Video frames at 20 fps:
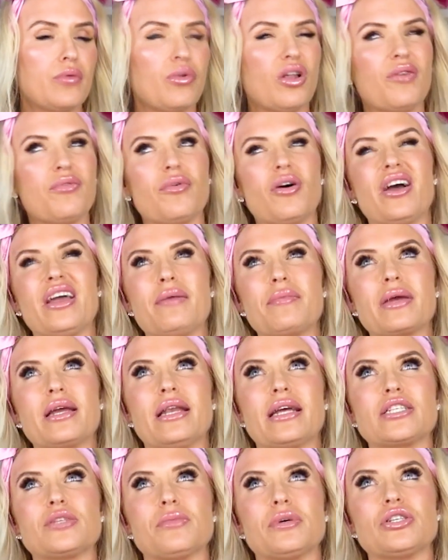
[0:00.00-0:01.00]
am
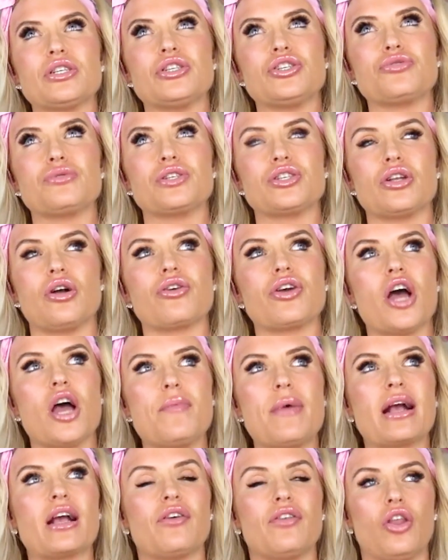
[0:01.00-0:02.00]
connected to my intuition. I'll
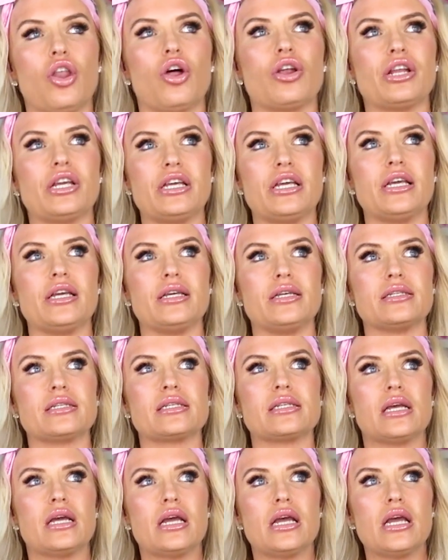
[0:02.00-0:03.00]
go back a lot of
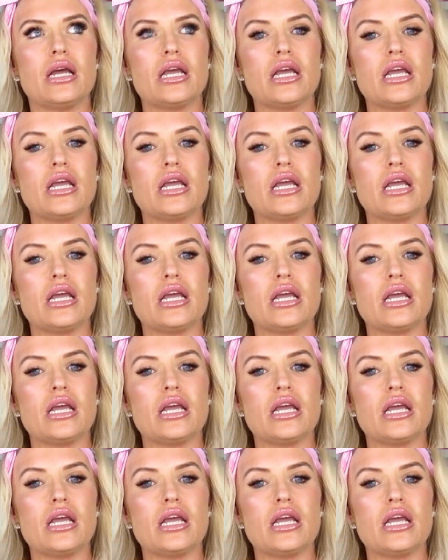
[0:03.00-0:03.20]
years.